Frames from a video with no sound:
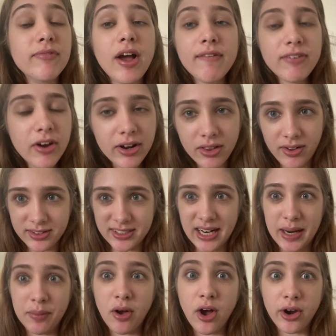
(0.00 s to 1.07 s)
a very long
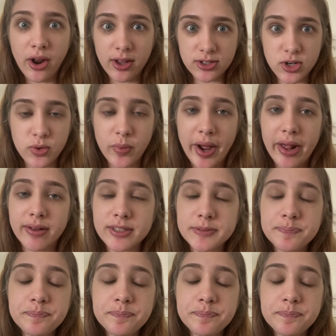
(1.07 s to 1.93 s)
time on Oscar Wilde.